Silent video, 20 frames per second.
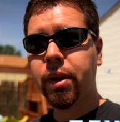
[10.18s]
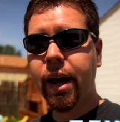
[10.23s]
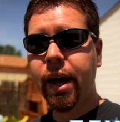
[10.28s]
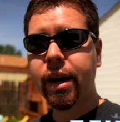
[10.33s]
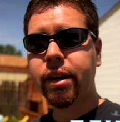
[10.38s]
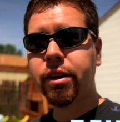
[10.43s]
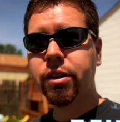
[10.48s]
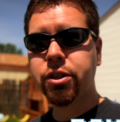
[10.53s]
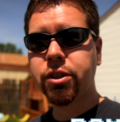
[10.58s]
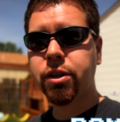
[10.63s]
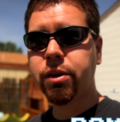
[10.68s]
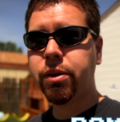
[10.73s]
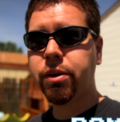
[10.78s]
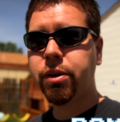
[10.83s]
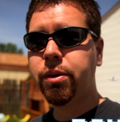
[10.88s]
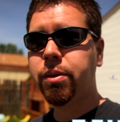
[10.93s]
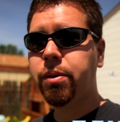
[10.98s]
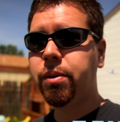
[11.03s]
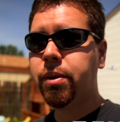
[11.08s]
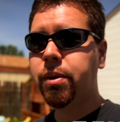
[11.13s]
hack to show
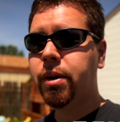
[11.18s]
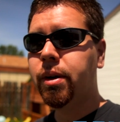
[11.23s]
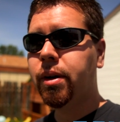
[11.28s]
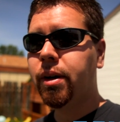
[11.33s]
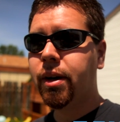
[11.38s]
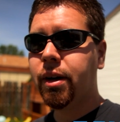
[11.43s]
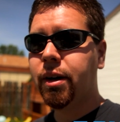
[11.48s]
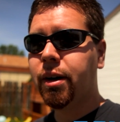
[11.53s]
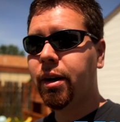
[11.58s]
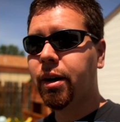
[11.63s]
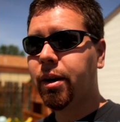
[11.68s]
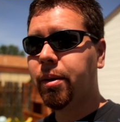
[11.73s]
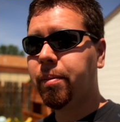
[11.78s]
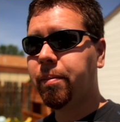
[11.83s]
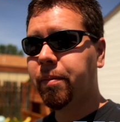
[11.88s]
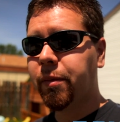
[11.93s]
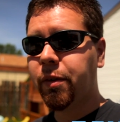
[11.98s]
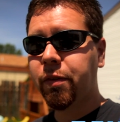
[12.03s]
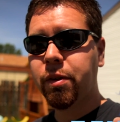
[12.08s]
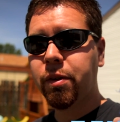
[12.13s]
you. Um,
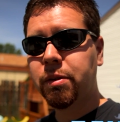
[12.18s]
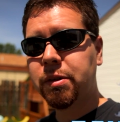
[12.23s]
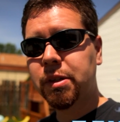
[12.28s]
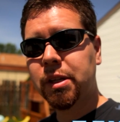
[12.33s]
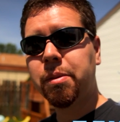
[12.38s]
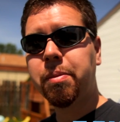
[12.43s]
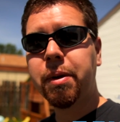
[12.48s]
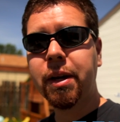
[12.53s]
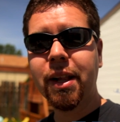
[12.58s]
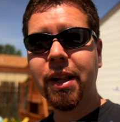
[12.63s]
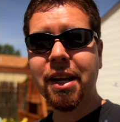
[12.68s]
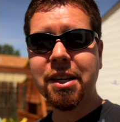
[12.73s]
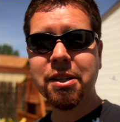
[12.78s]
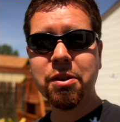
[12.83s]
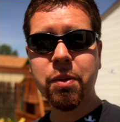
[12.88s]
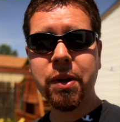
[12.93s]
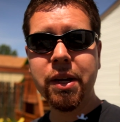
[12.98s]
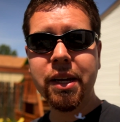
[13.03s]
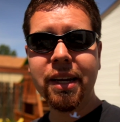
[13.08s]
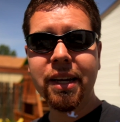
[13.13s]
if you were sleeping
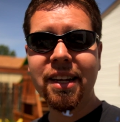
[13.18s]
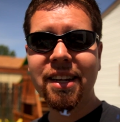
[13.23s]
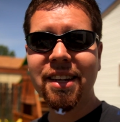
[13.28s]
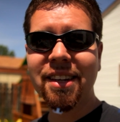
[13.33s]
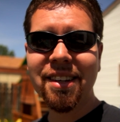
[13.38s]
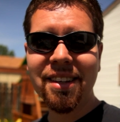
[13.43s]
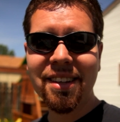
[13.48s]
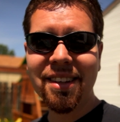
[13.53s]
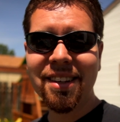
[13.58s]
last weekend,